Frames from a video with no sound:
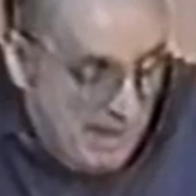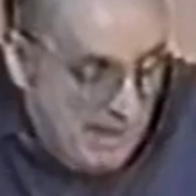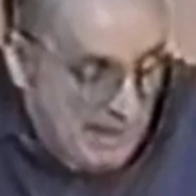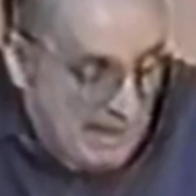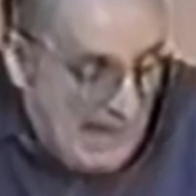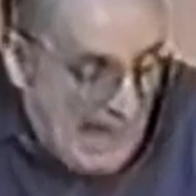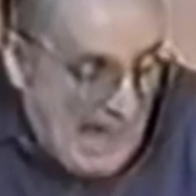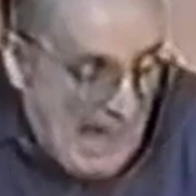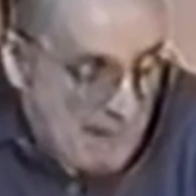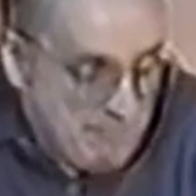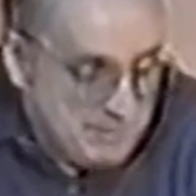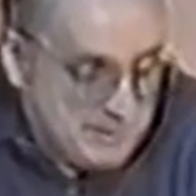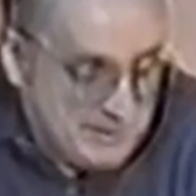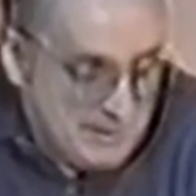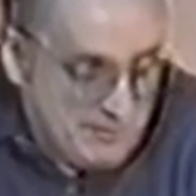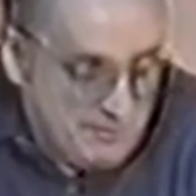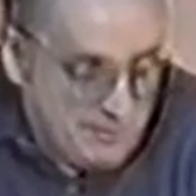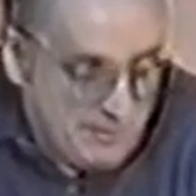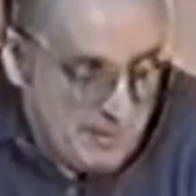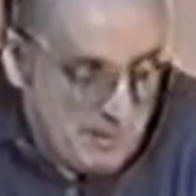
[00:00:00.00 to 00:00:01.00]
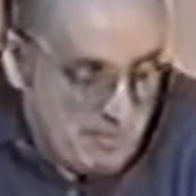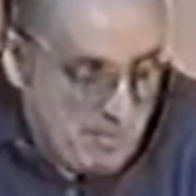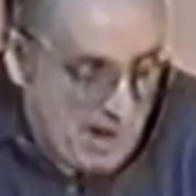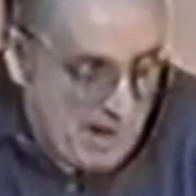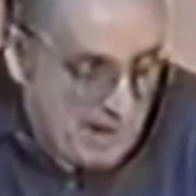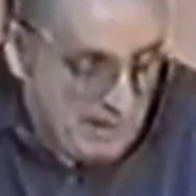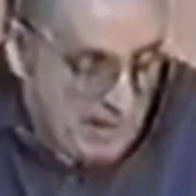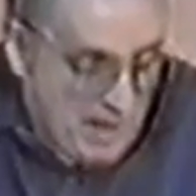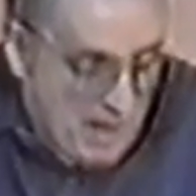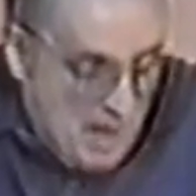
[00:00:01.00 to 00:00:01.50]
being absent from the
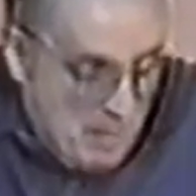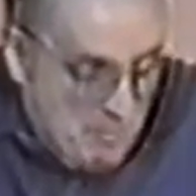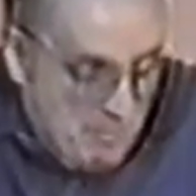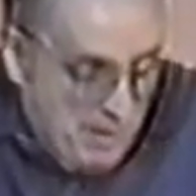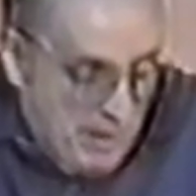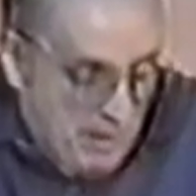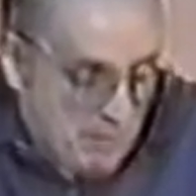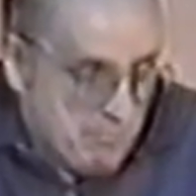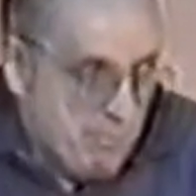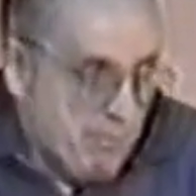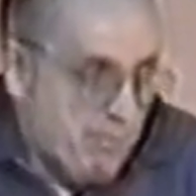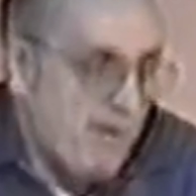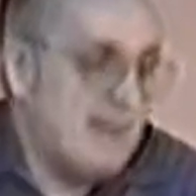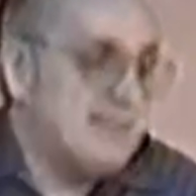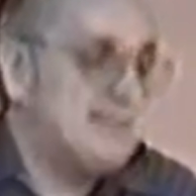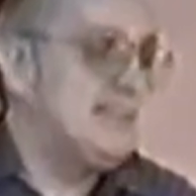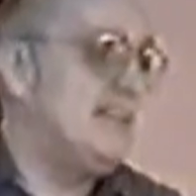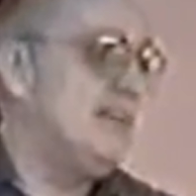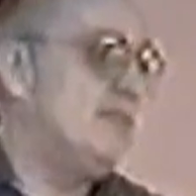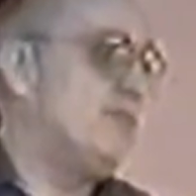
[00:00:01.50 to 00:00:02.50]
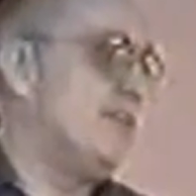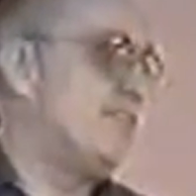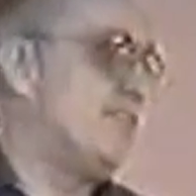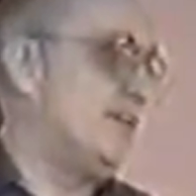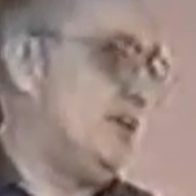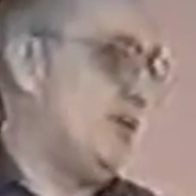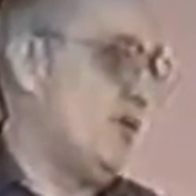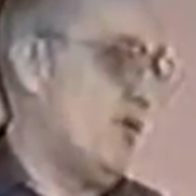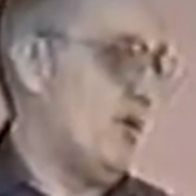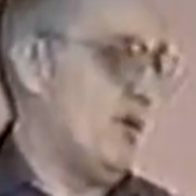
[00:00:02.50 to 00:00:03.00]
body, being present with
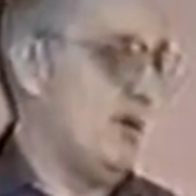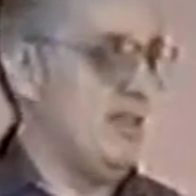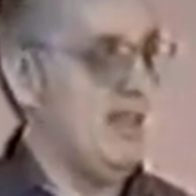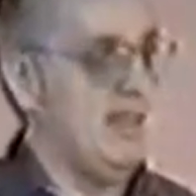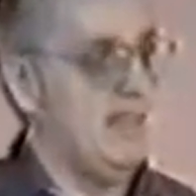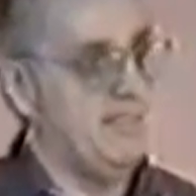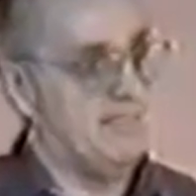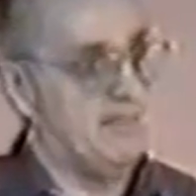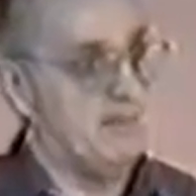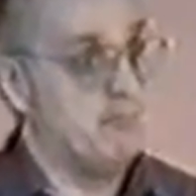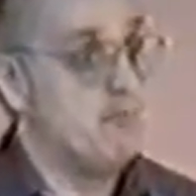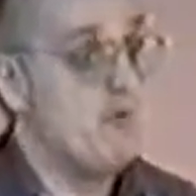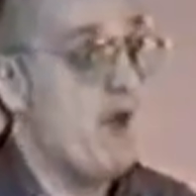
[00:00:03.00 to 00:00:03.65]
the Lord. The